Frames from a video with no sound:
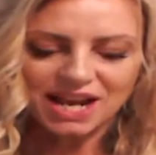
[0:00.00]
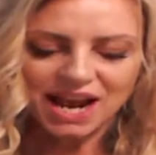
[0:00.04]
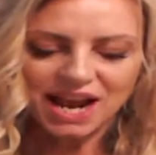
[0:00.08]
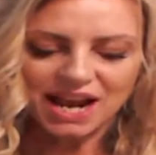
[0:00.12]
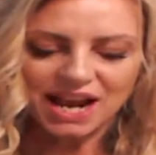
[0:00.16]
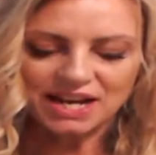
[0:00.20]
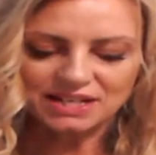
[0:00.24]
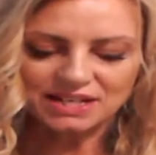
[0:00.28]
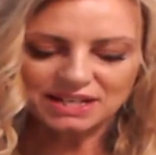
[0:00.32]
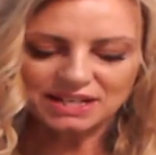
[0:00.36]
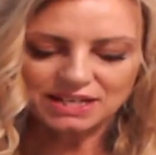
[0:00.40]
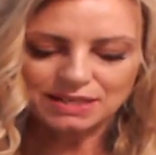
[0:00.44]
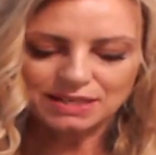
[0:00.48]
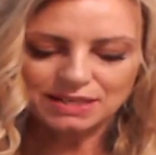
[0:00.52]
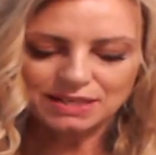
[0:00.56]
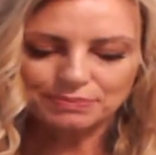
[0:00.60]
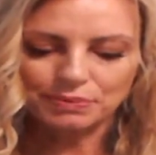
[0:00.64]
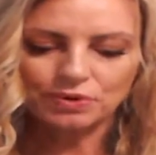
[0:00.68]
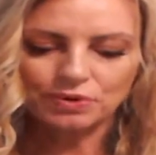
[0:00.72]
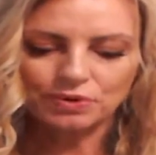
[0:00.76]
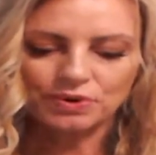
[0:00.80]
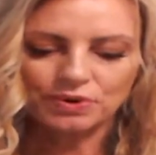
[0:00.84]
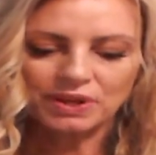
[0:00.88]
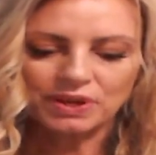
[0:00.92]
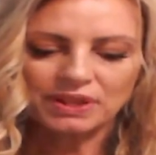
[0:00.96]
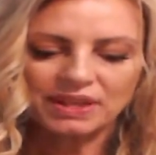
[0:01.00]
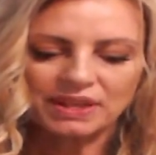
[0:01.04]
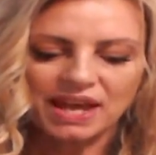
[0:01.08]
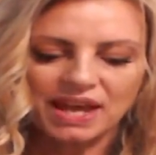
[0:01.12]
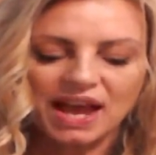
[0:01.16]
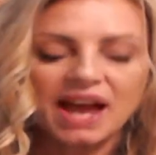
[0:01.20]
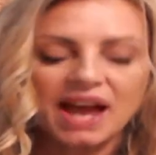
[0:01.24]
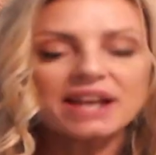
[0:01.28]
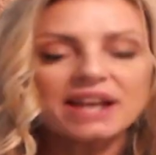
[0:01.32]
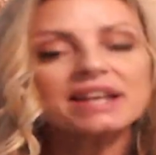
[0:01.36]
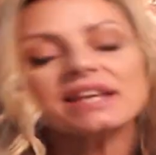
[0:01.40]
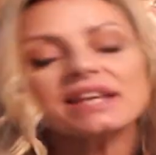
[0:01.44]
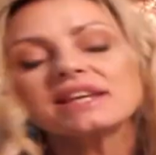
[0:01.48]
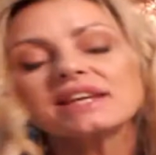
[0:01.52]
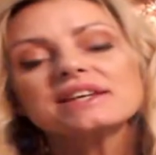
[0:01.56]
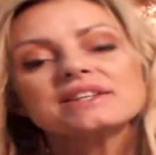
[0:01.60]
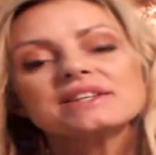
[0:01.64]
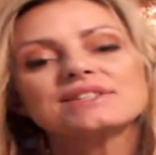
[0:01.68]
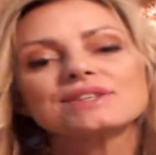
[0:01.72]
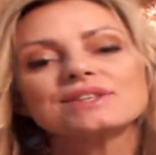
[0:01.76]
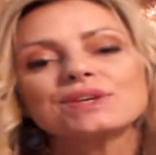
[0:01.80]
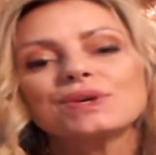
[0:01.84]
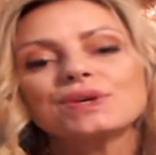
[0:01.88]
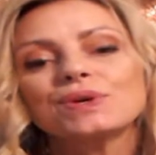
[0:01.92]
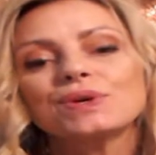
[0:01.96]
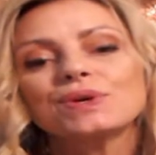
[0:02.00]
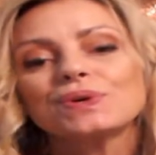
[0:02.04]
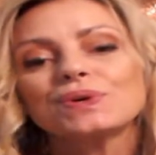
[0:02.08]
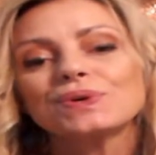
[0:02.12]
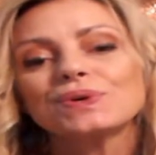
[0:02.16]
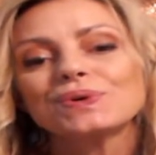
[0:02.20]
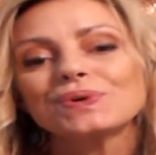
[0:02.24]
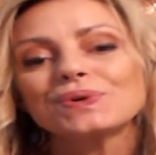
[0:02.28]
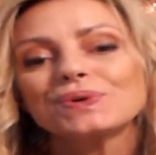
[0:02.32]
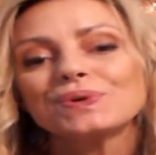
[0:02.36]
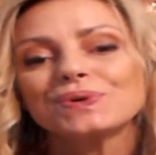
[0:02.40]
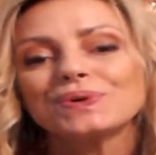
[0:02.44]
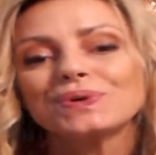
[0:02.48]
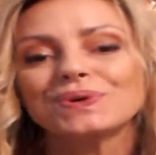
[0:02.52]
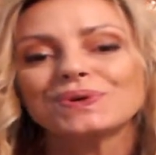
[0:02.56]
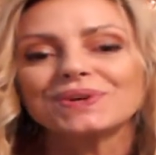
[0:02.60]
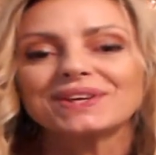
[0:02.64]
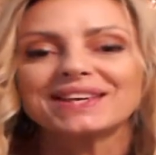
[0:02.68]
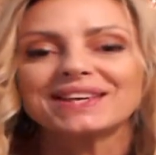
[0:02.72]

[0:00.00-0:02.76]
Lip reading: and exploring that is you